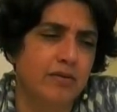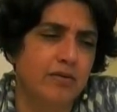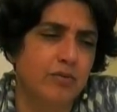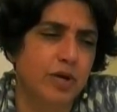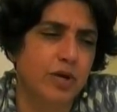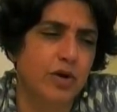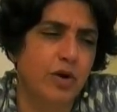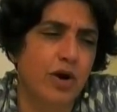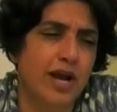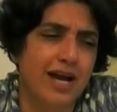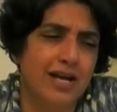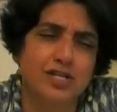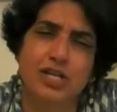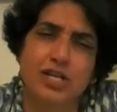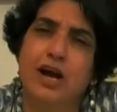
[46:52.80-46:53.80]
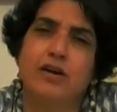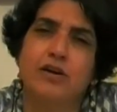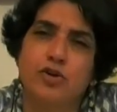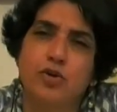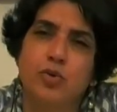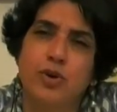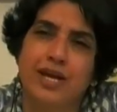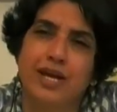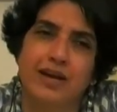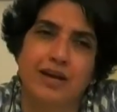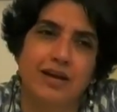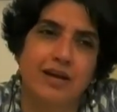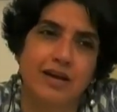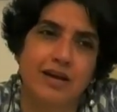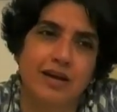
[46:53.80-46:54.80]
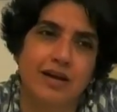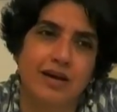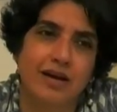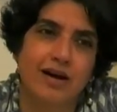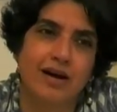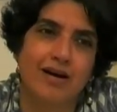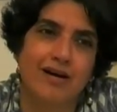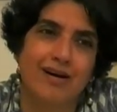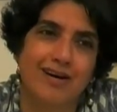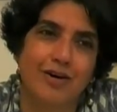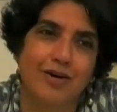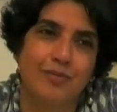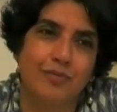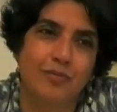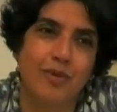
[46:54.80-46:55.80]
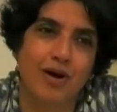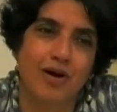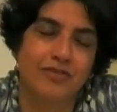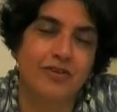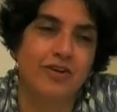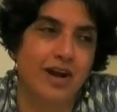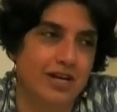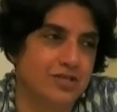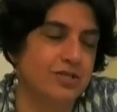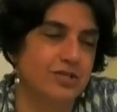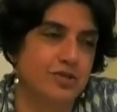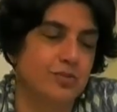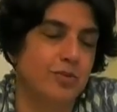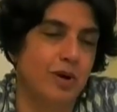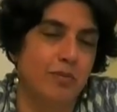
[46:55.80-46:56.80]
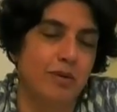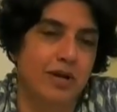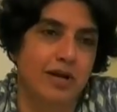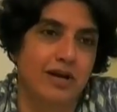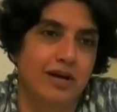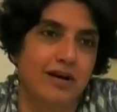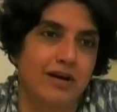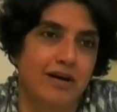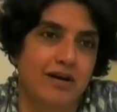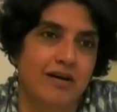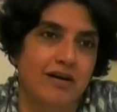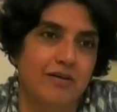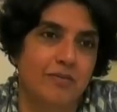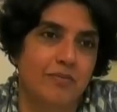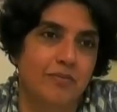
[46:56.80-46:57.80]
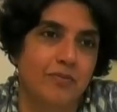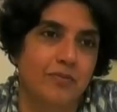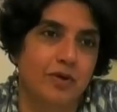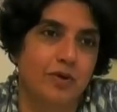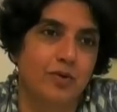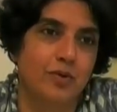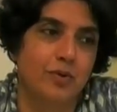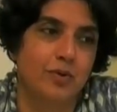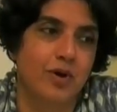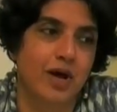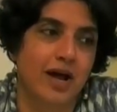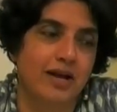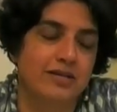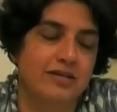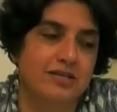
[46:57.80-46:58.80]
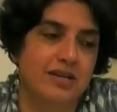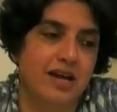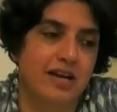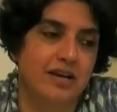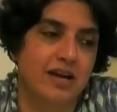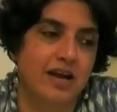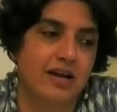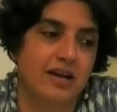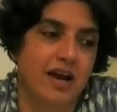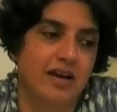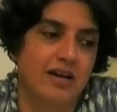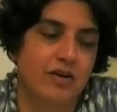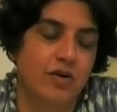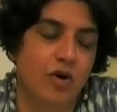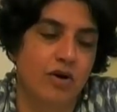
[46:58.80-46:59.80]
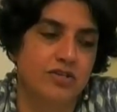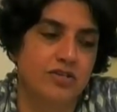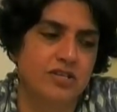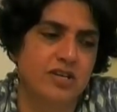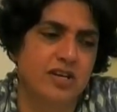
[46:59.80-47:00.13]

we are not actually undoing the righteous republic, and not